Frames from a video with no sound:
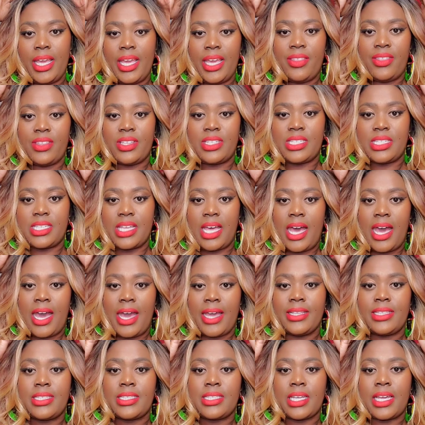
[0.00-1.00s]
in the
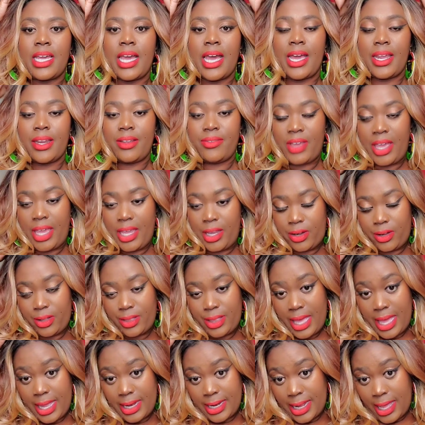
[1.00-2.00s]
sides to kind of anchor
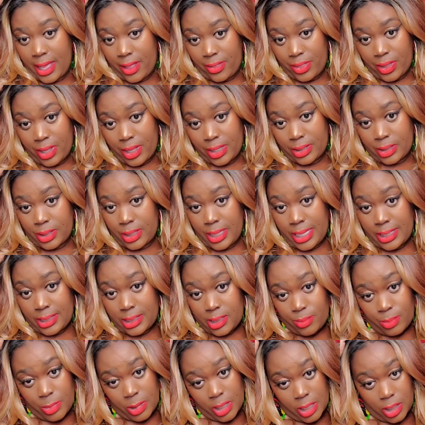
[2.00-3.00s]
that down there. So that's
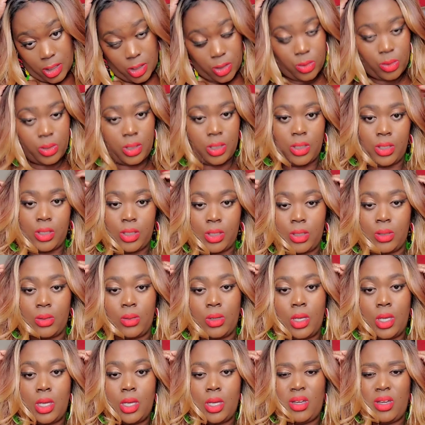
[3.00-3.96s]
something that you can do.